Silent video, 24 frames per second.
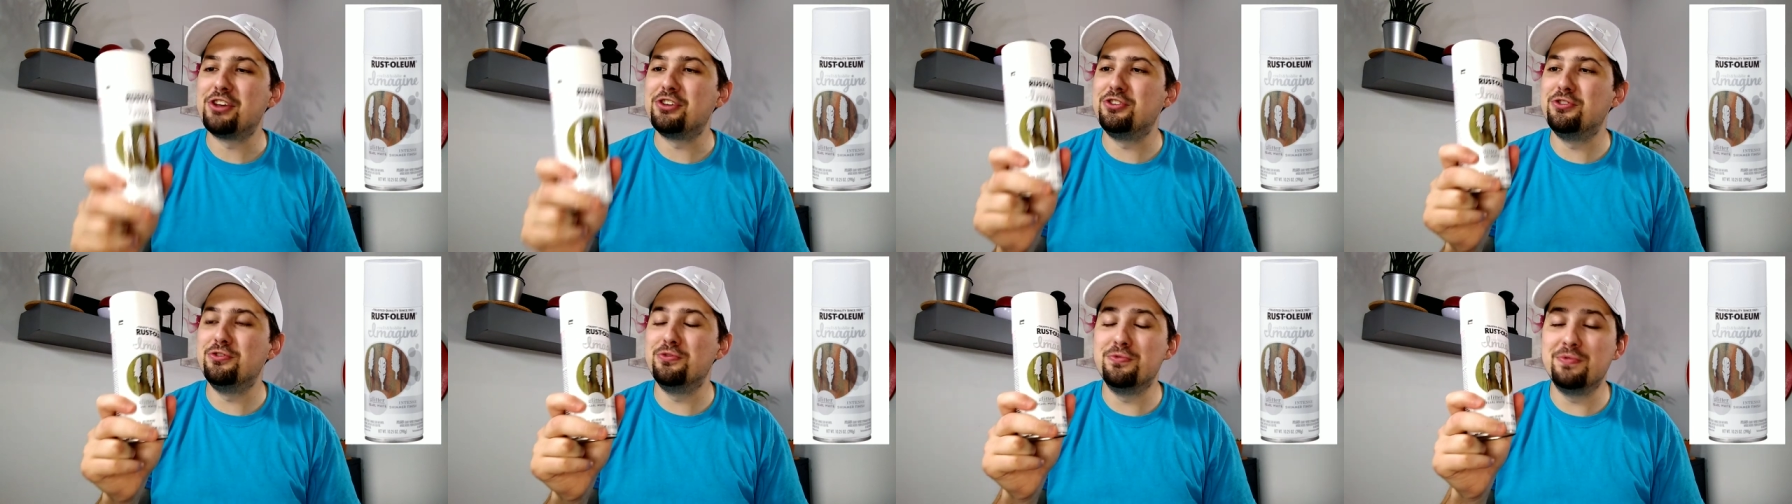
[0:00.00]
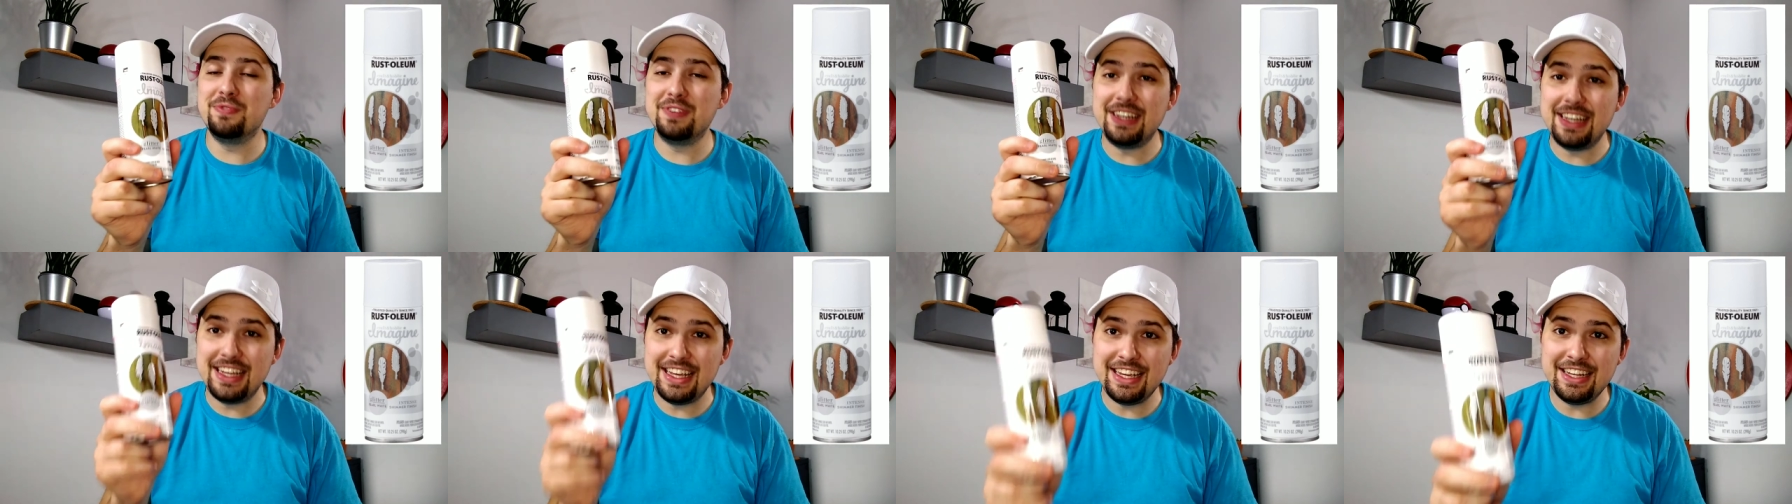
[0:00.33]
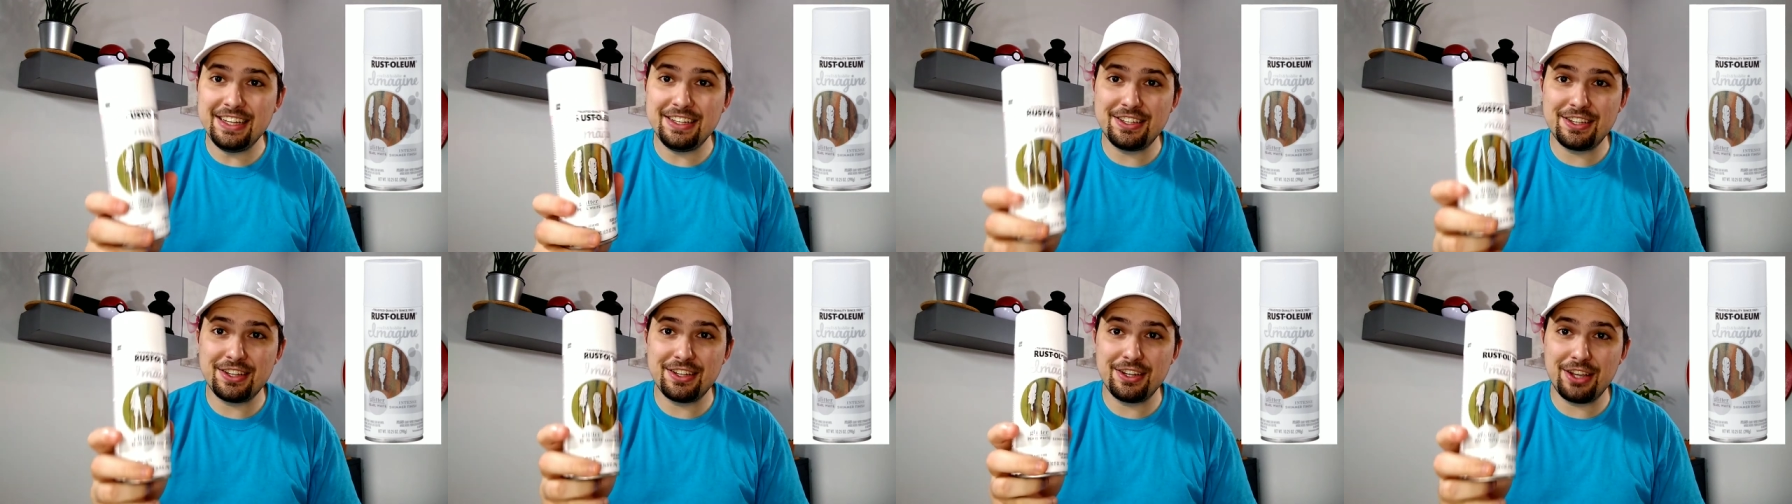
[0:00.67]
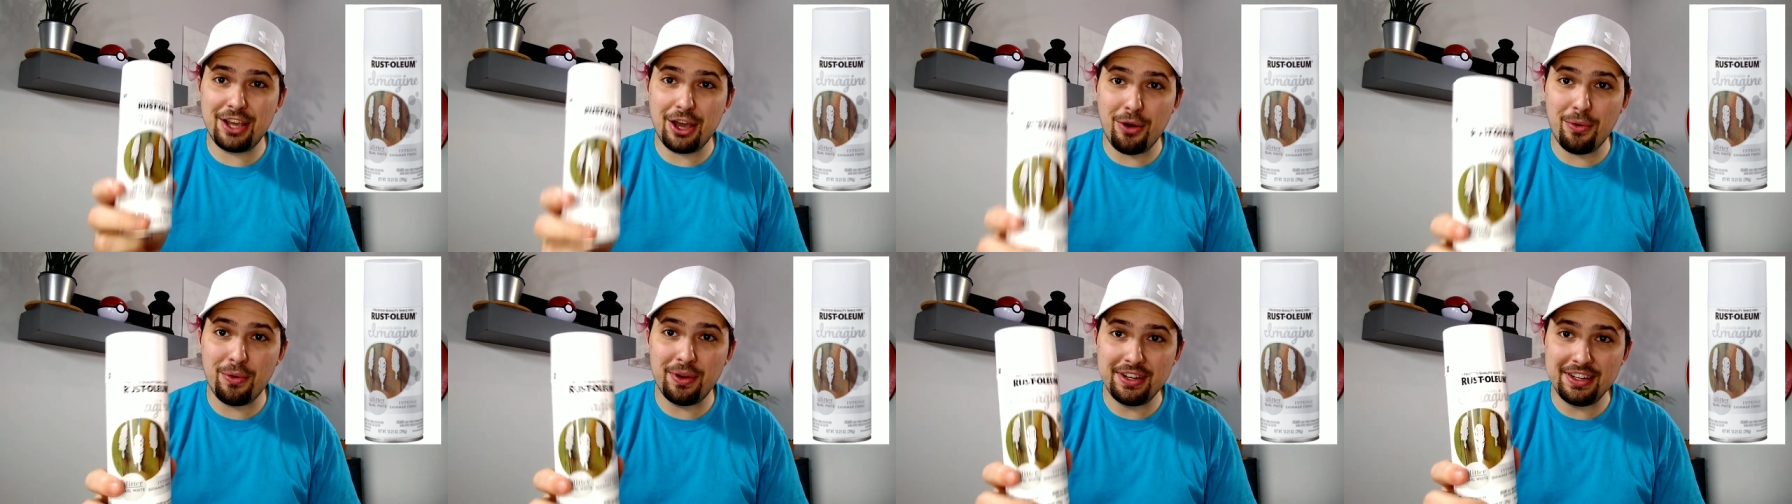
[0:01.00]
You need to
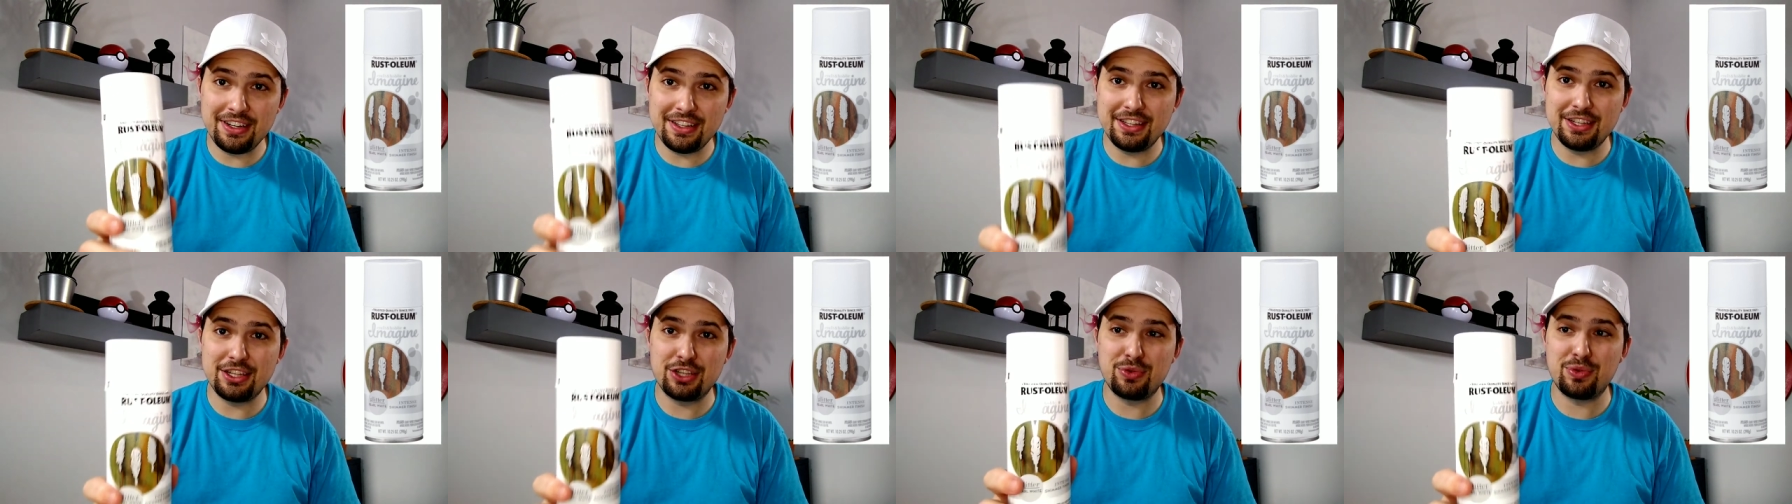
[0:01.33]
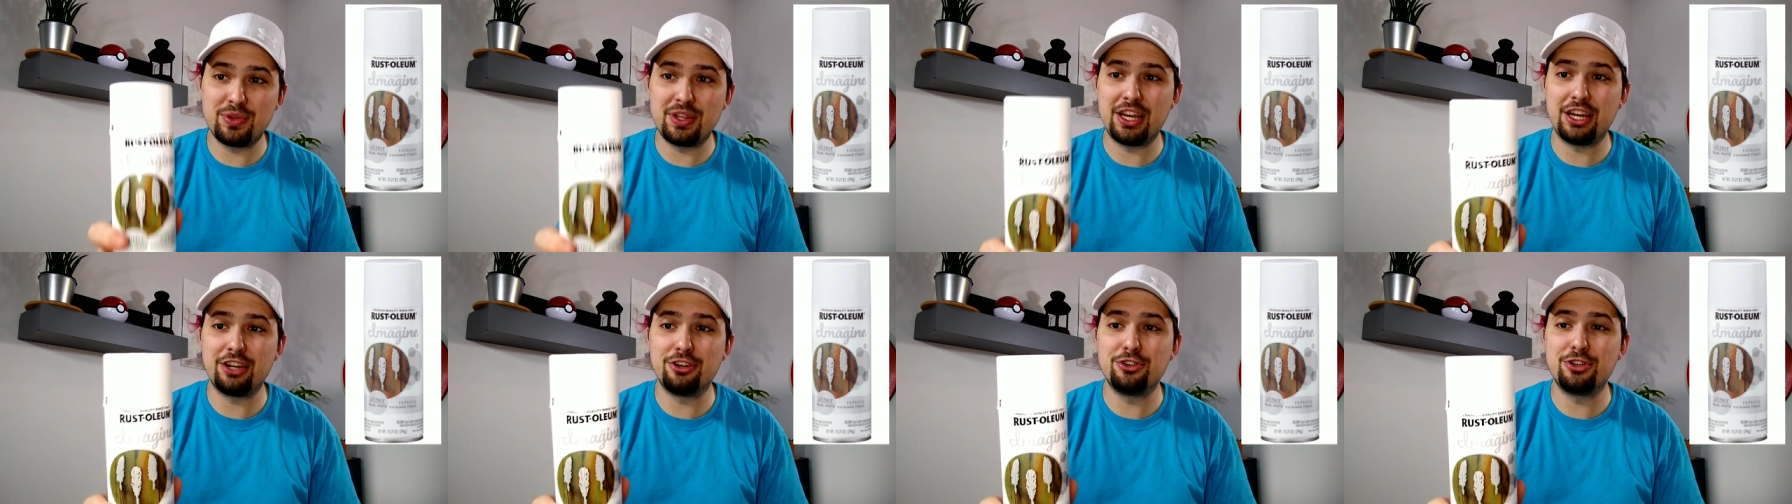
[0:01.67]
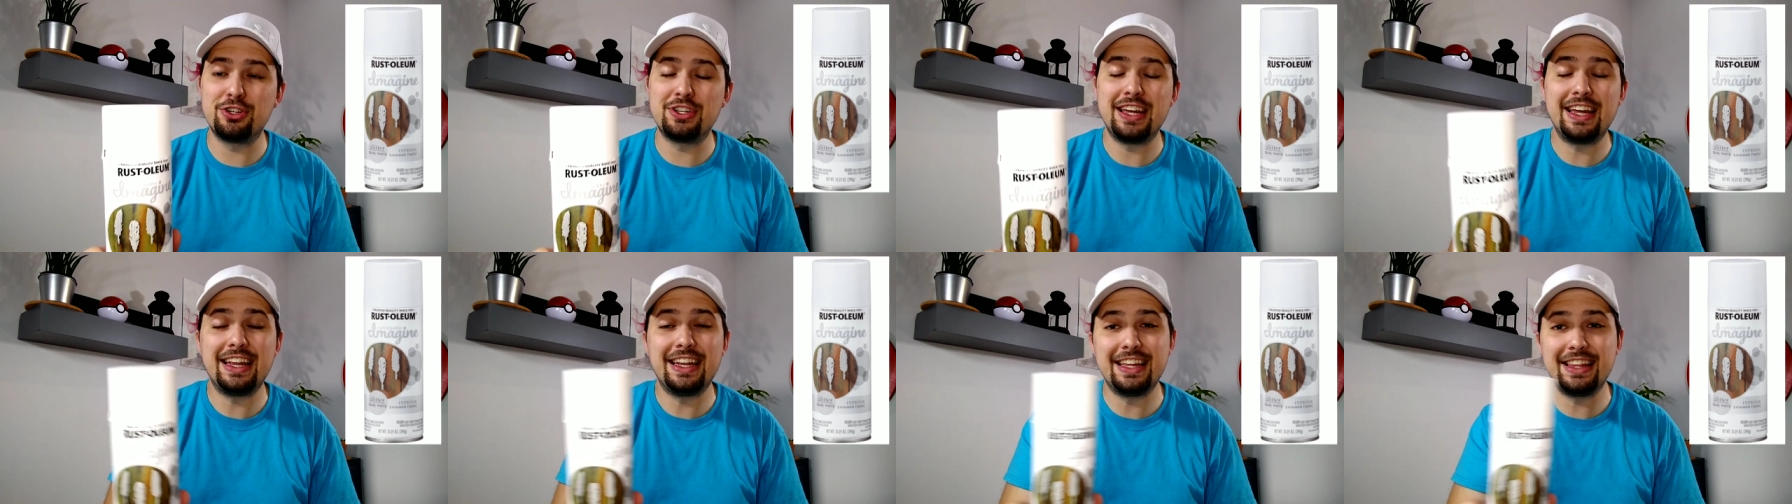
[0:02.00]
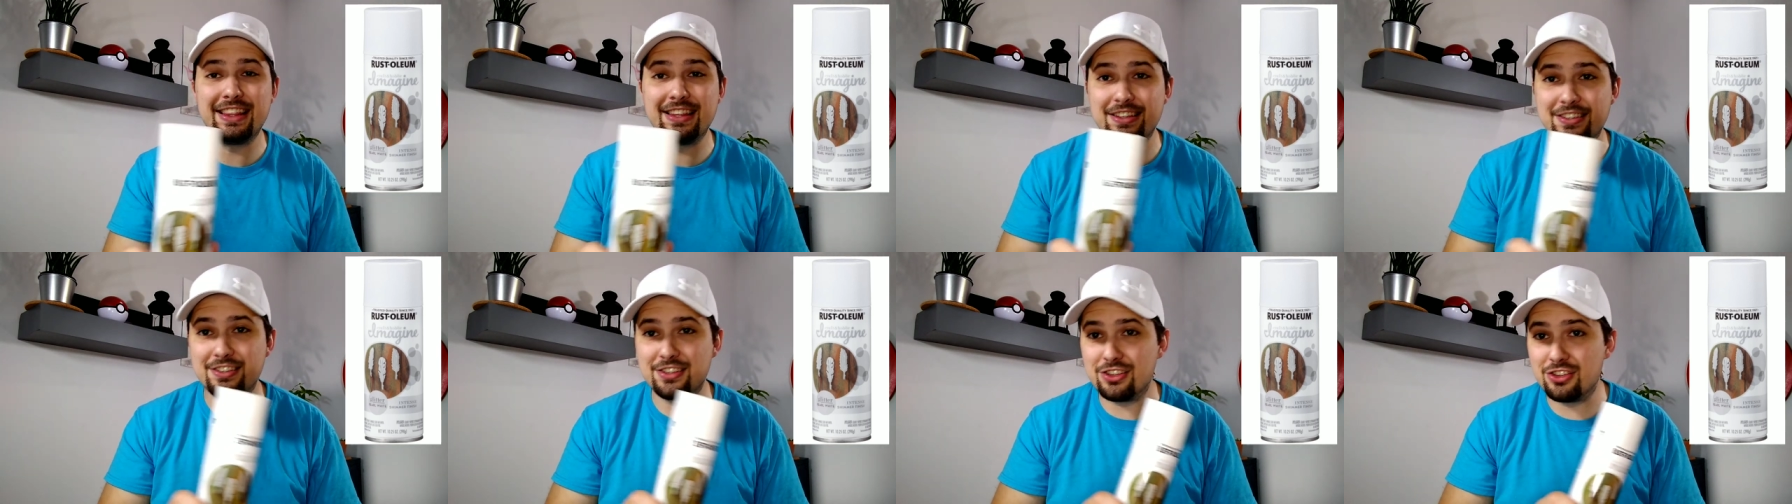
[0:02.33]
go into this with the
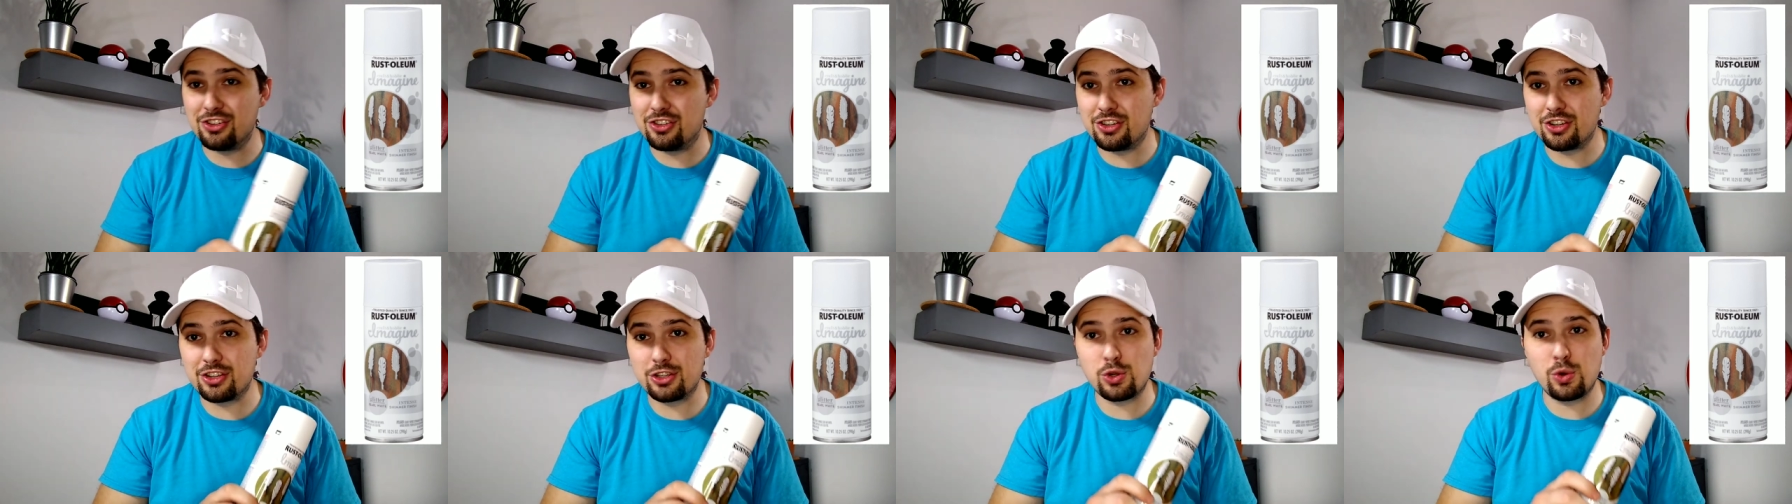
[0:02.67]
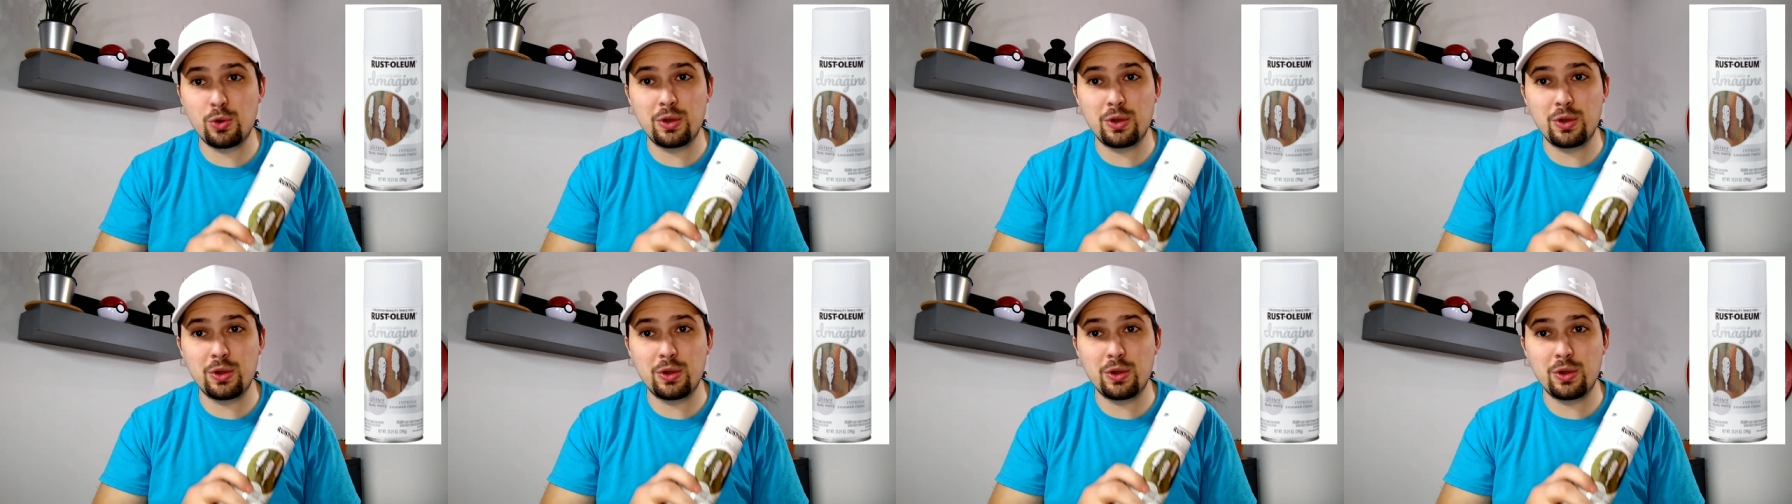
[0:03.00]
understanding this is just